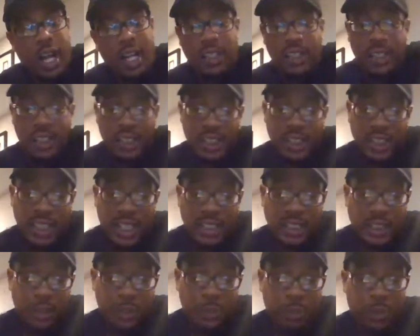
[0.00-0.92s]
I just think
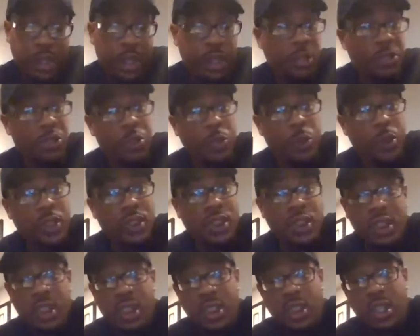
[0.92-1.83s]
that's a weird
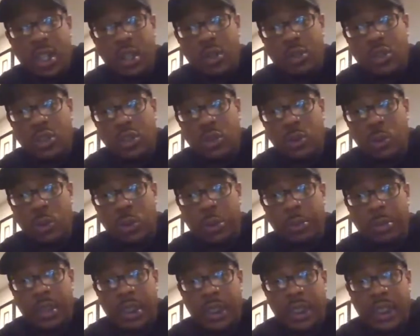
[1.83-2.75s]
twist to this whole
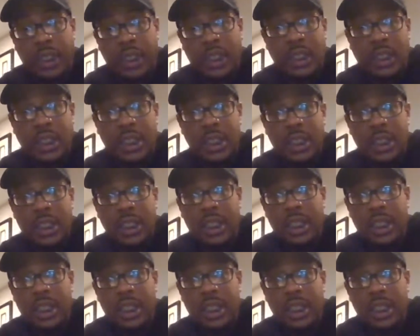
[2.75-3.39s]
story, because